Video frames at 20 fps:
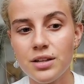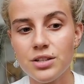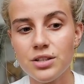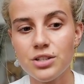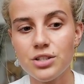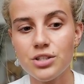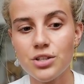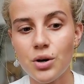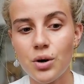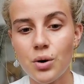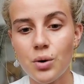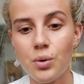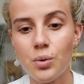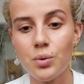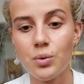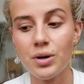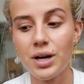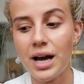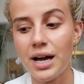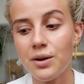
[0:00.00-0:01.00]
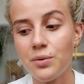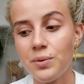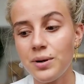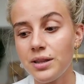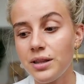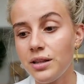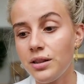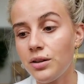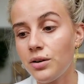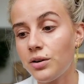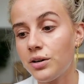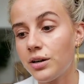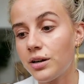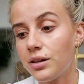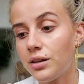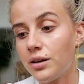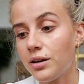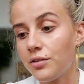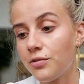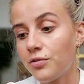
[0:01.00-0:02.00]
So I really learned a
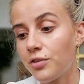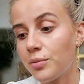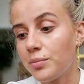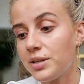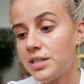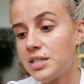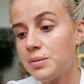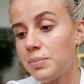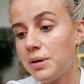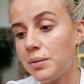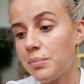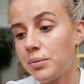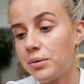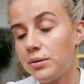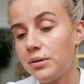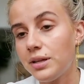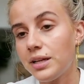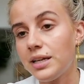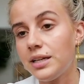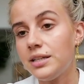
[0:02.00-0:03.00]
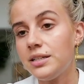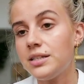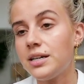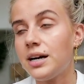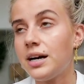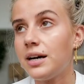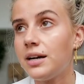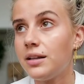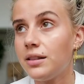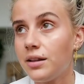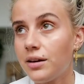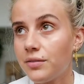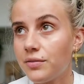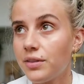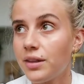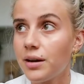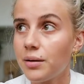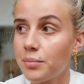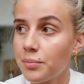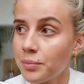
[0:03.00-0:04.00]
lot from these people, and I love
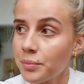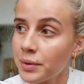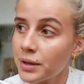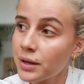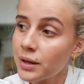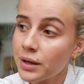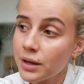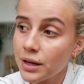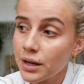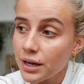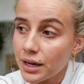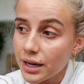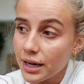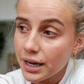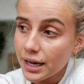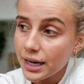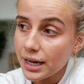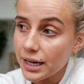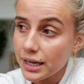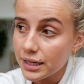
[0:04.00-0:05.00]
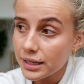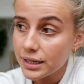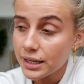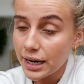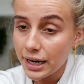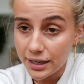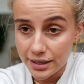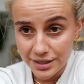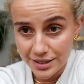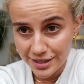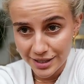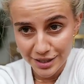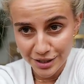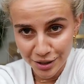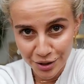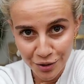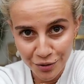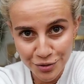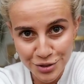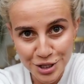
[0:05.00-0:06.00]
them. And I still
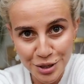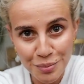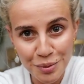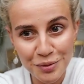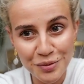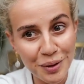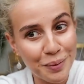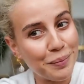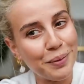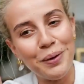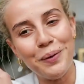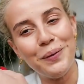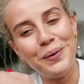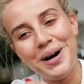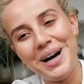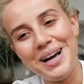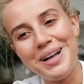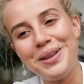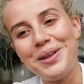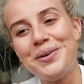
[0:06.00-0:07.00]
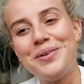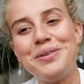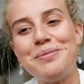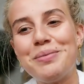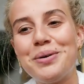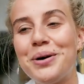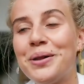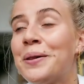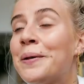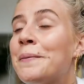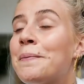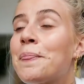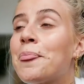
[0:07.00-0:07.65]
love some of them, though. I love them all.